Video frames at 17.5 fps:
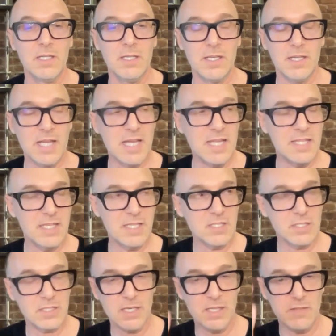And I think
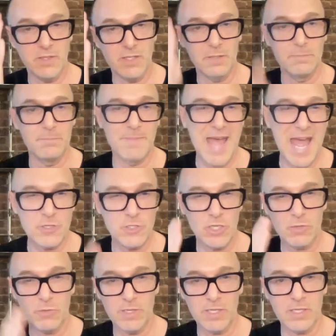that's kind of the
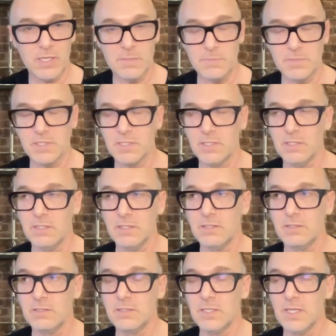magic when it comes to
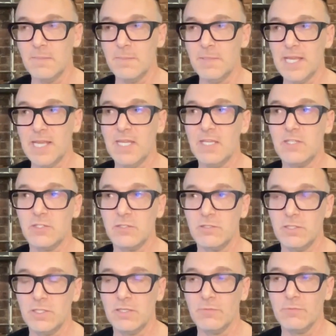to M and A is you,
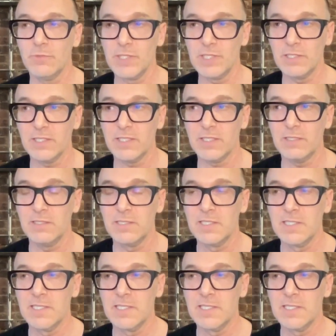you got to really,